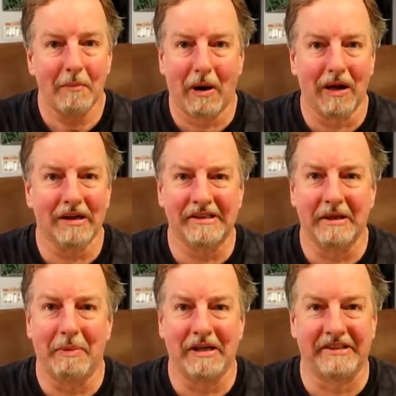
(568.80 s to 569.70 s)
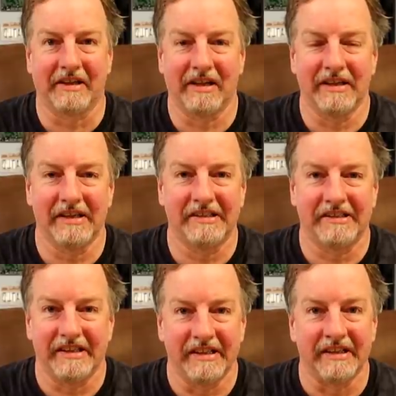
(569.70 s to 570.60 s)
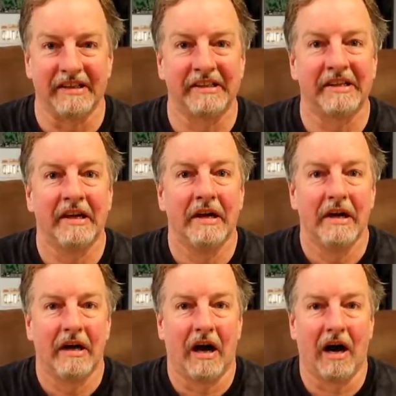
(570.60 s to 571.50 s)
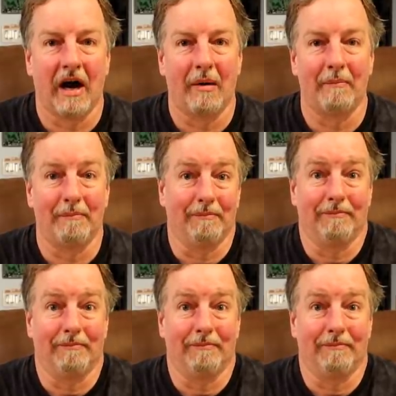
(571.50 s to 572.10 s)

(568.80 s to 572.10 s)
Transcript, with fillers: policy basically is is um,